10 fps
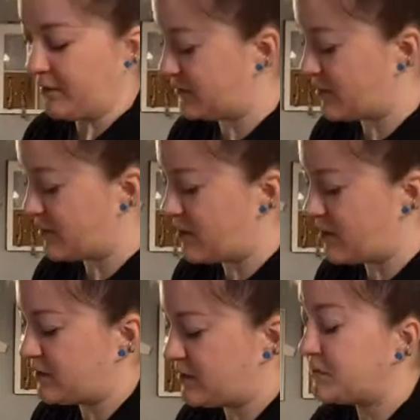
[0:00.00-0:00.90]

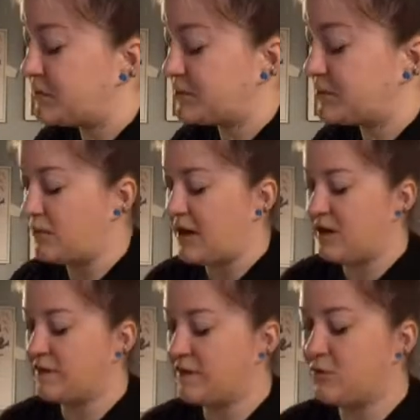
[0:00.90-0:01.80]
summers ago
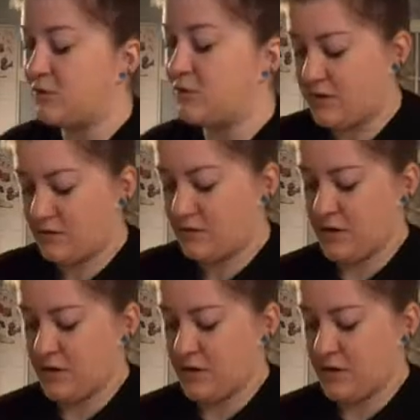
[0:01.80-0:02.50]
at Northview,